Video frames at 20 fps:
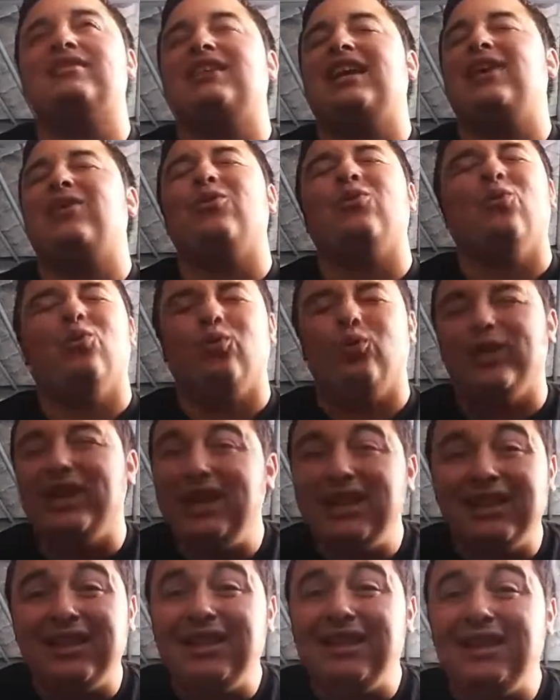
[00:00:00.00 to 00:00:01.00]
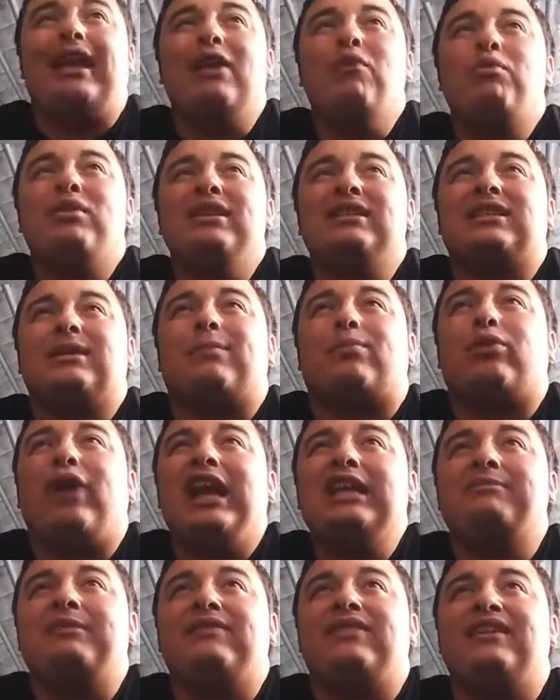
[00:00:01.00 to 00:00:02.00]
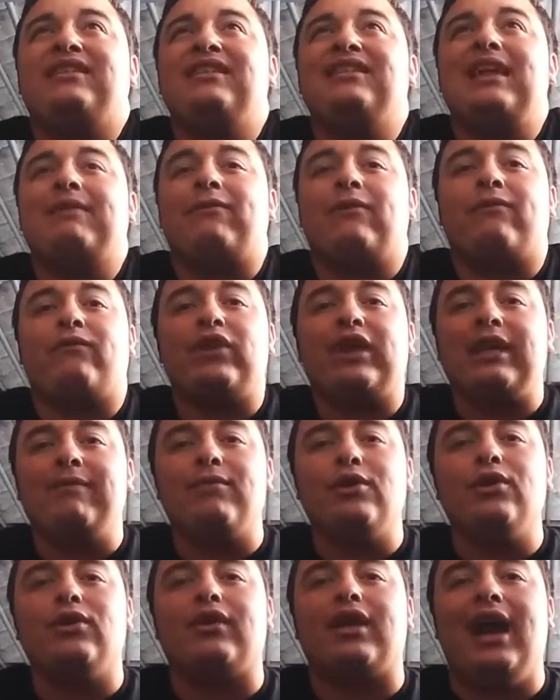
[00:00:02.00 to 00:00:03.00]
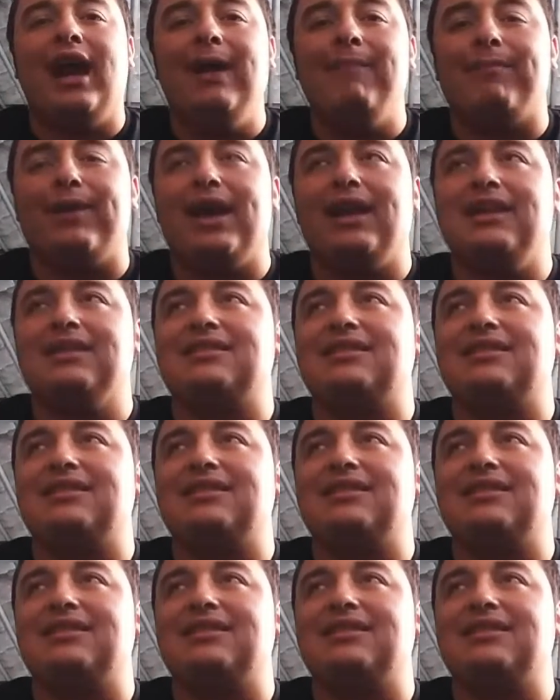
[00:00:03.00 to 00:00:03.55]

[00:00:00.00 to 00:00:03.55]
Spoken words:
It's like, really? It wouldn't surprise me if they did that for freaking Mortal Kombat.